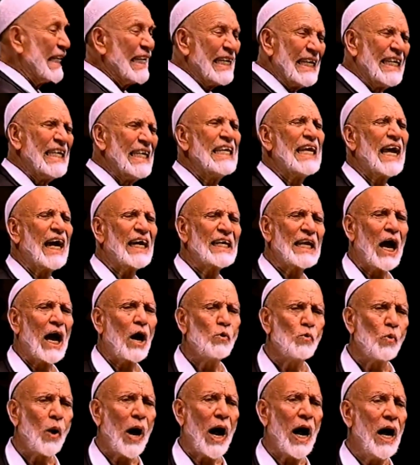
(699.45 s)
Inni
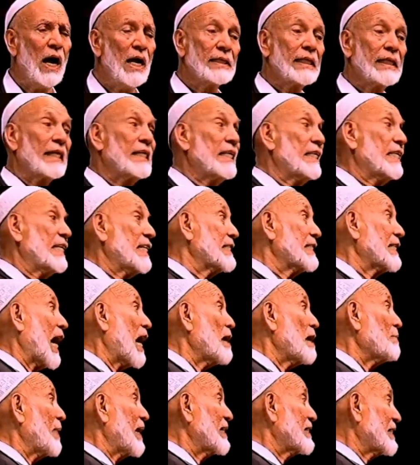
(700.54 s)
ana huwa, that it
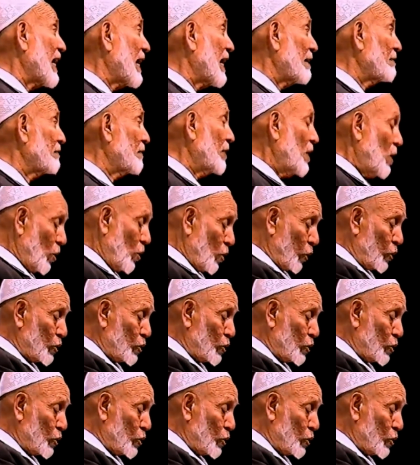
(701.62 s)
is I myself.